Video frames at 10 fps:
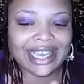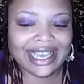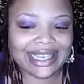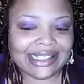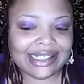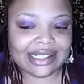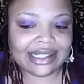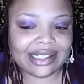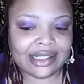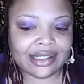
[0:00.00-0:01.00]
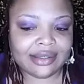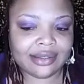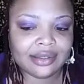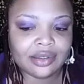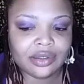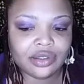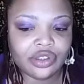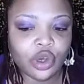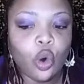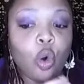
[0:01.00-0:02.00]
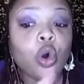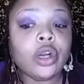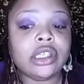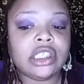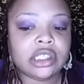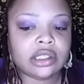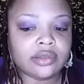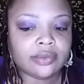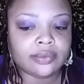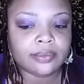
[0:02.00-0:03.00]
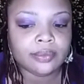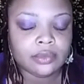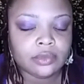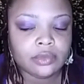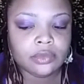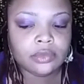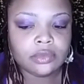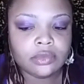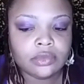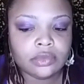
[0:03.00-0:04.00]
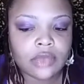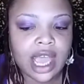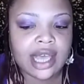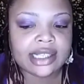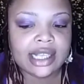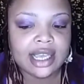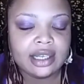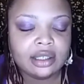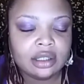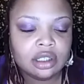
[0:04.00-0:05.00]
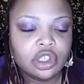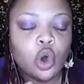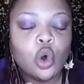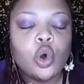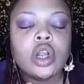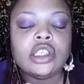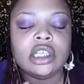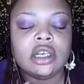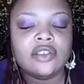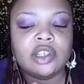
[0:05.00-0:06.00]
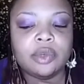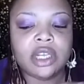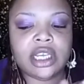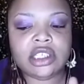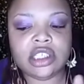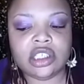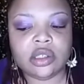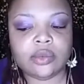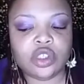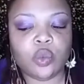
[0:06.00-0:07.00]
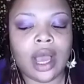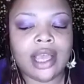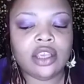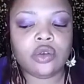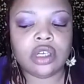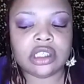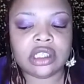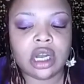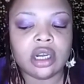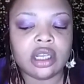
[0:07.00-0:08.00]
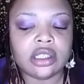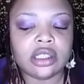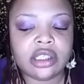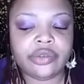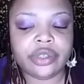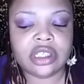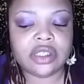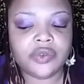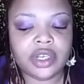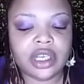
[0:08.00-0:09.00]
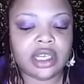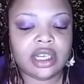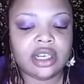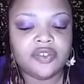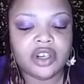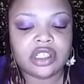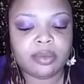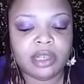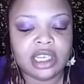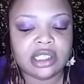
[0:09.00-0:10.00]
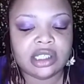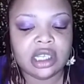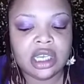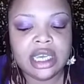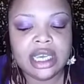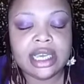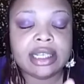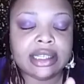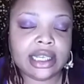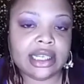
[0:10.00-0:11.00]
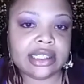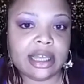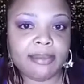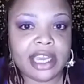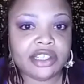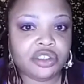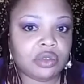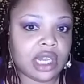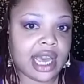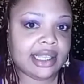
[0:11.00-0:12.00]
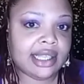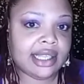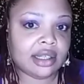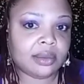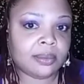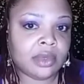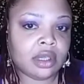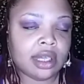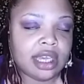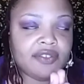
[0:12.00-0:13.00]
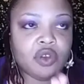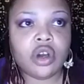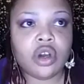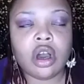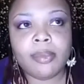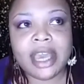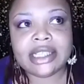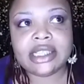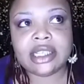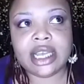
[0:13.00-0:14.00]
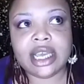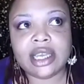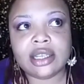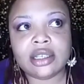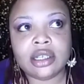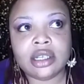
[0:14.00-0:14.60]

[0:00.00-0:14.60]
essence, the origin, I'd say, the origin of the relationship to why you started considering this friend in the first place and the things that made you like them. If you could go back to that